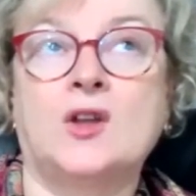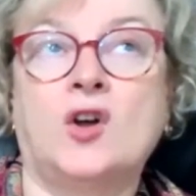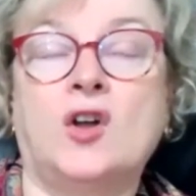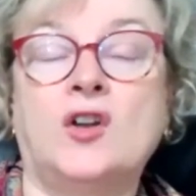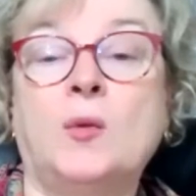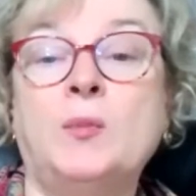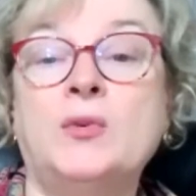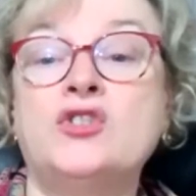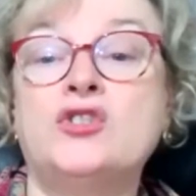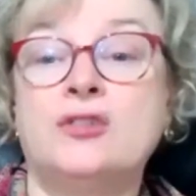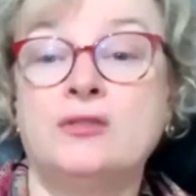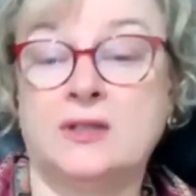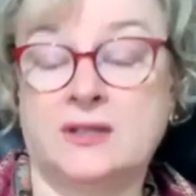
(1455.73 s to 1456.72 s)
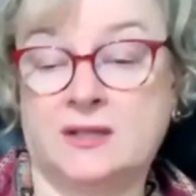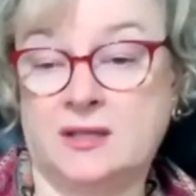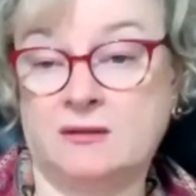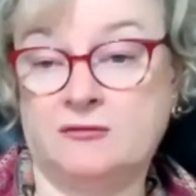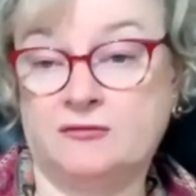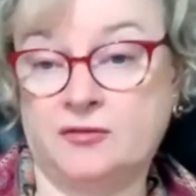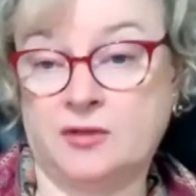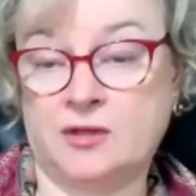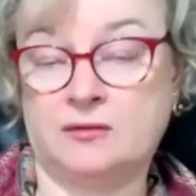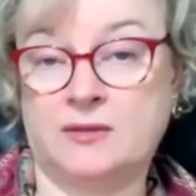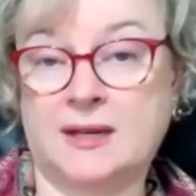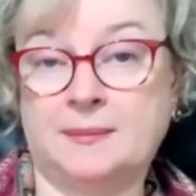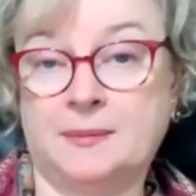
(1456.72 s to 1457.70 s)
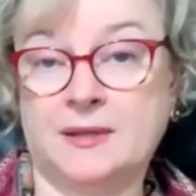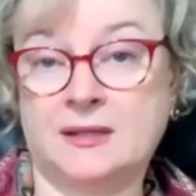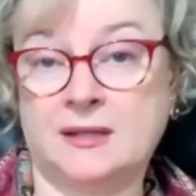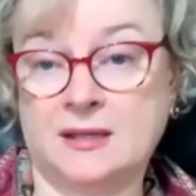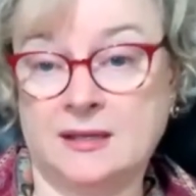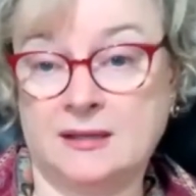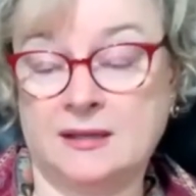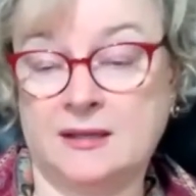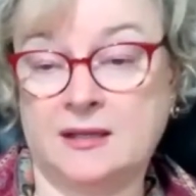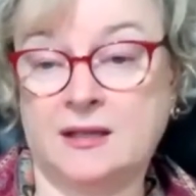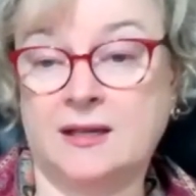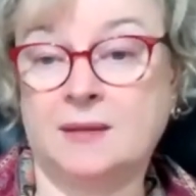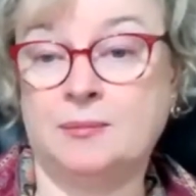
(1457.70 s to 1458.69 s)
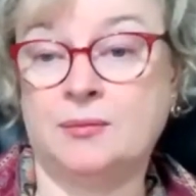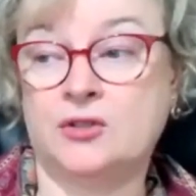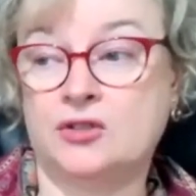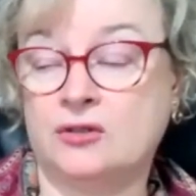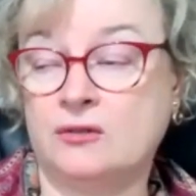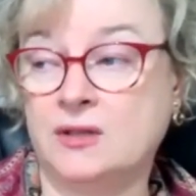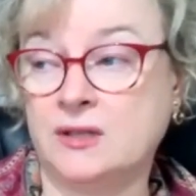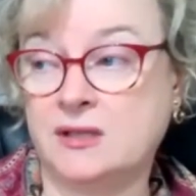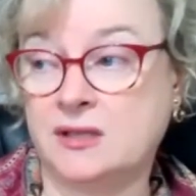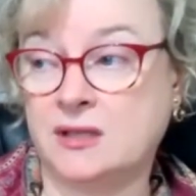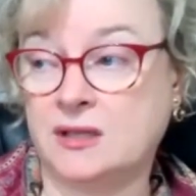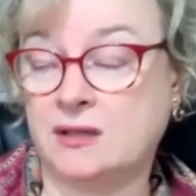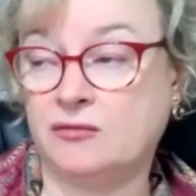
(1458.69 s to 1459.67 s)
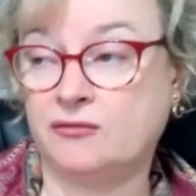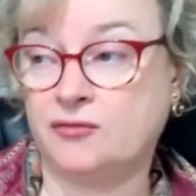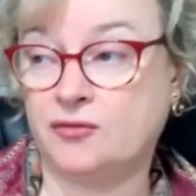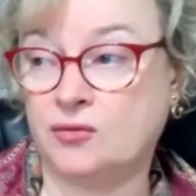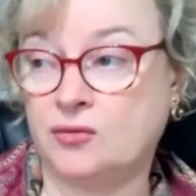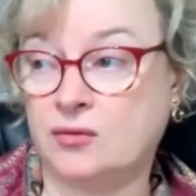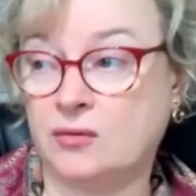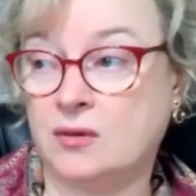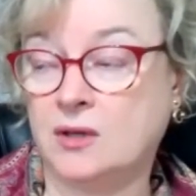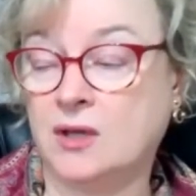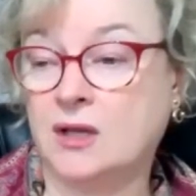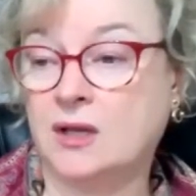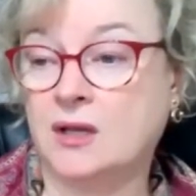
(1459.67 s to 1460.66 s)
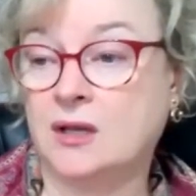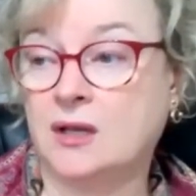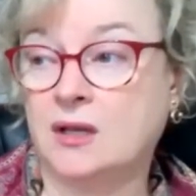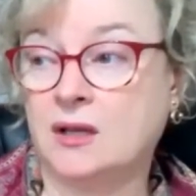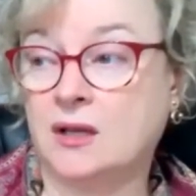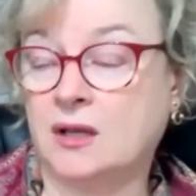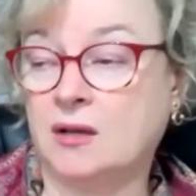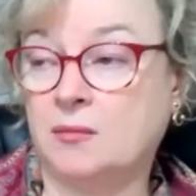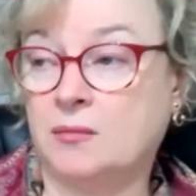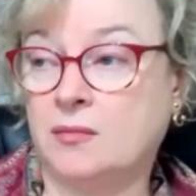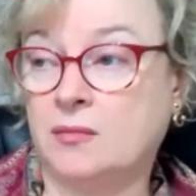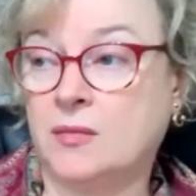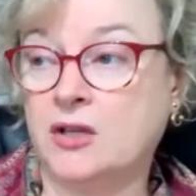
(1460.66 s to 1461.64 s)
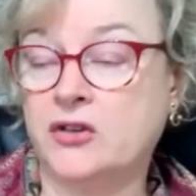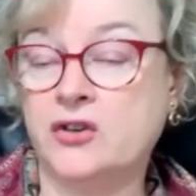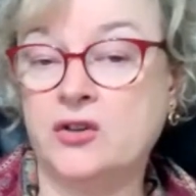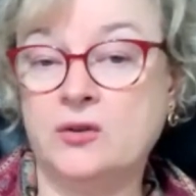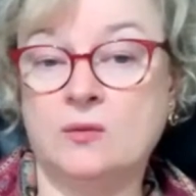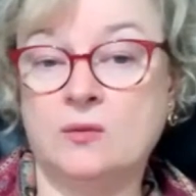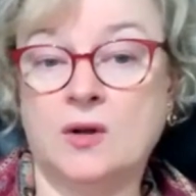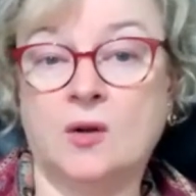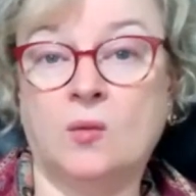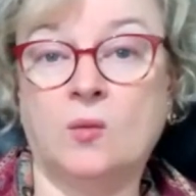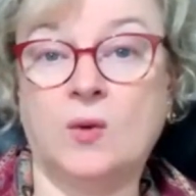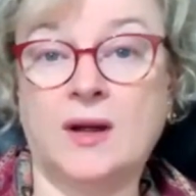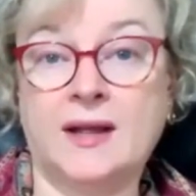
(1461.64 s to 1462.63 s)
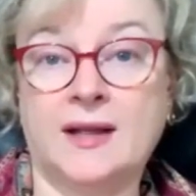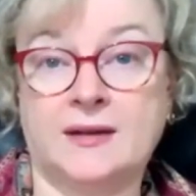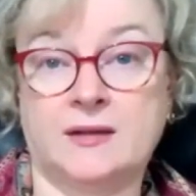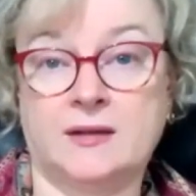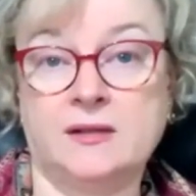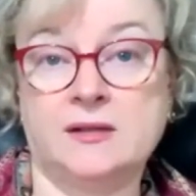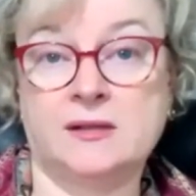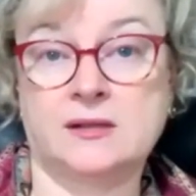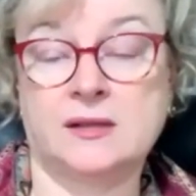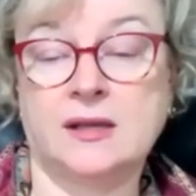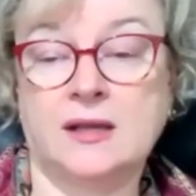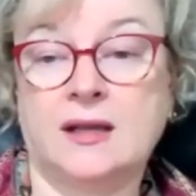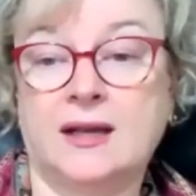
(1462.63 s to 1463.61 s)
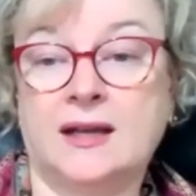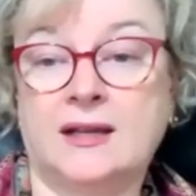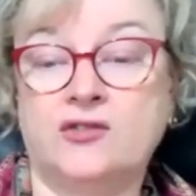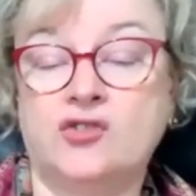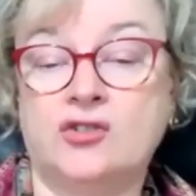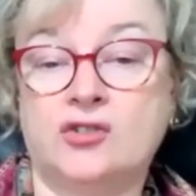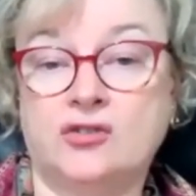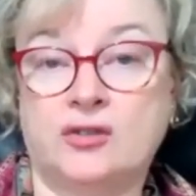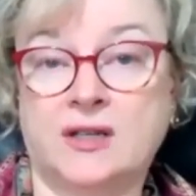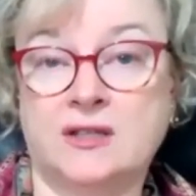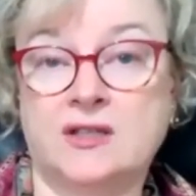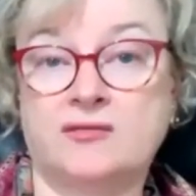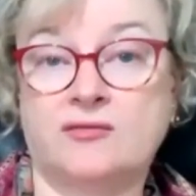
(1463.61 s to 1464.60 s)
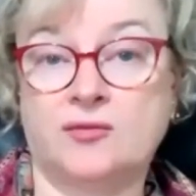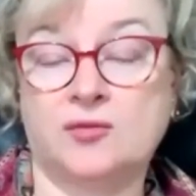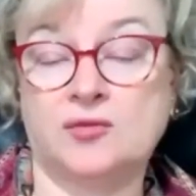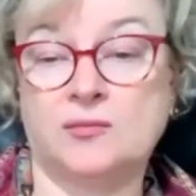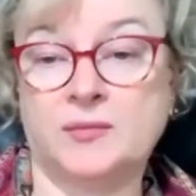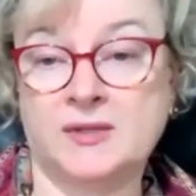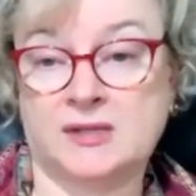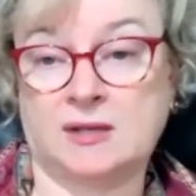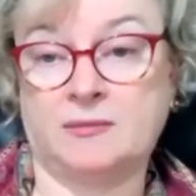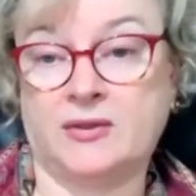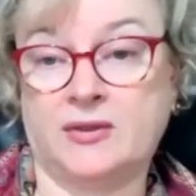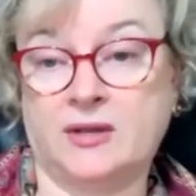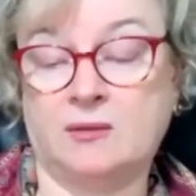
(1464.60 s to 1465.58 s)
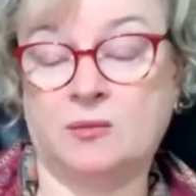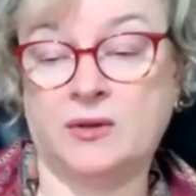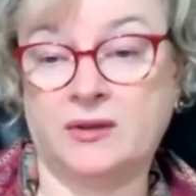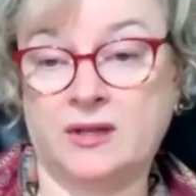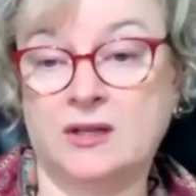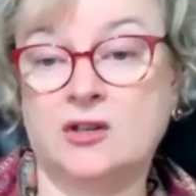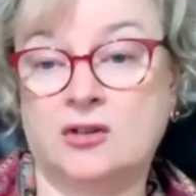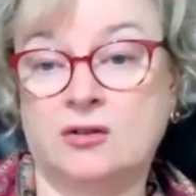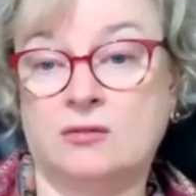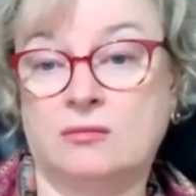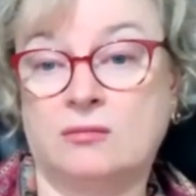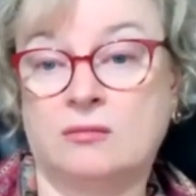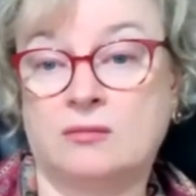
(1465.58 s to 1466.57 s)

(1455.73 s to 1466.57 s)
opportunity for a rapid healing, an opportunity for a new awareness and to transform something within you.